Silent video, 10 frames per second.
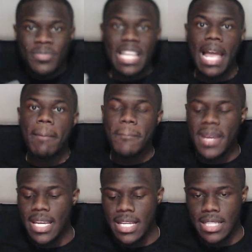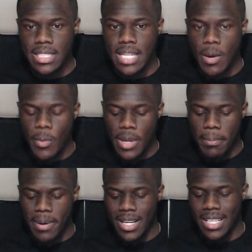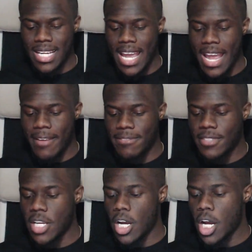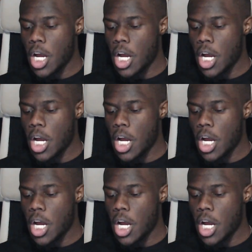that means that we about to have to